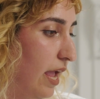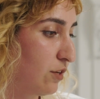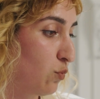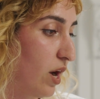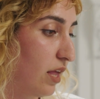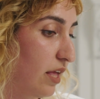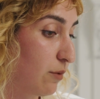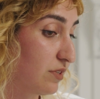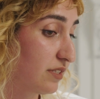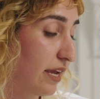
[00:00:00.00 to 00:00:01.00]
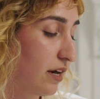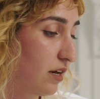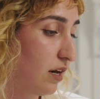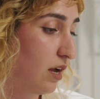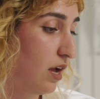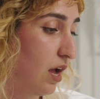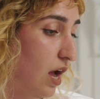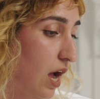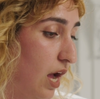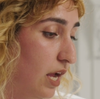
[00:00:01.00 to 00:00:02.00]
and while I was there,
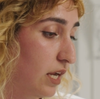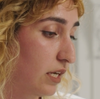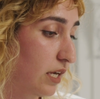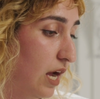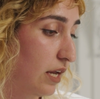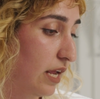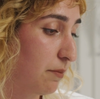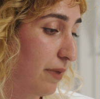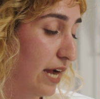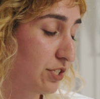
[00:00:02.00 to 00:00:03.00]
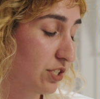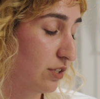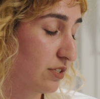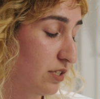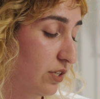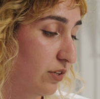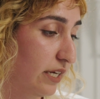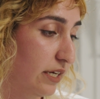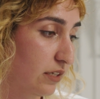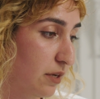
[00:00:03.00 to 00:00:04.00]
I got a bachelor's
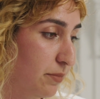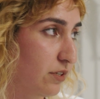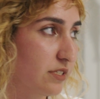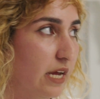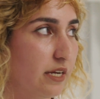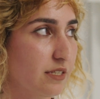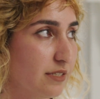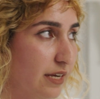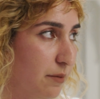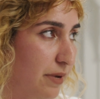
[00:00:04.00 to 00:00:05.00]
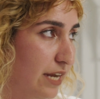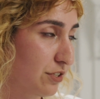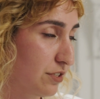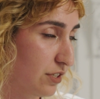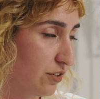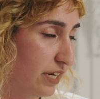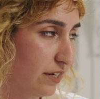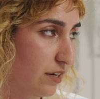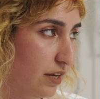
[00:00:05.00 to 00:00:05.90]
degree in computer science, I got a bachelor's degree in